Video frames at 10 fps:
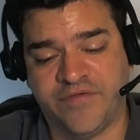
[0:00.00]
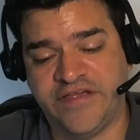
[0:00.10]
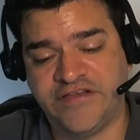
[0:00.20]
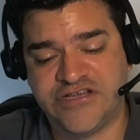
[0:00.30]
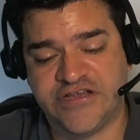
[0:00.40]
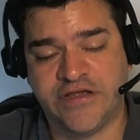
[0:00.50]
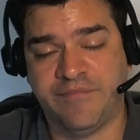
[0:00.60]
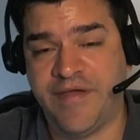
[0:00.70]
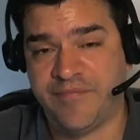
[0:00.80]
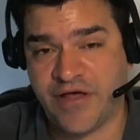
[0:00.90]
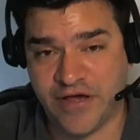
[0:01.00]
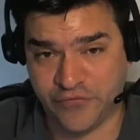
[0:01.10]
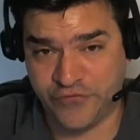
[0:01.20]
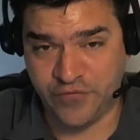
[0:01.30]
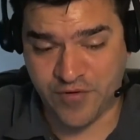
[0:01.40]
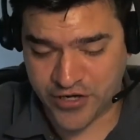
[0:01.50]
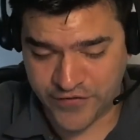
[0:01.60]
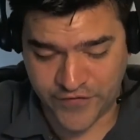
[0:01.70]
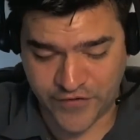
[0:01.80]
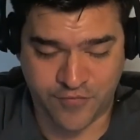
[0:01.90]
teaching people how to
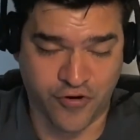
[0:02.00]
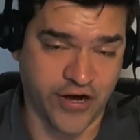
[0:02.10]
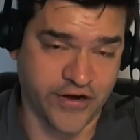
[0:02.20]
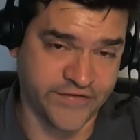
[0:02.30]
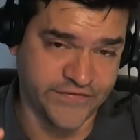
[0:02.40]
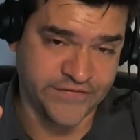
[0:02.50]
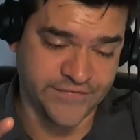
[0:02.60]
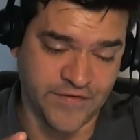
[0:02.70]
market their products.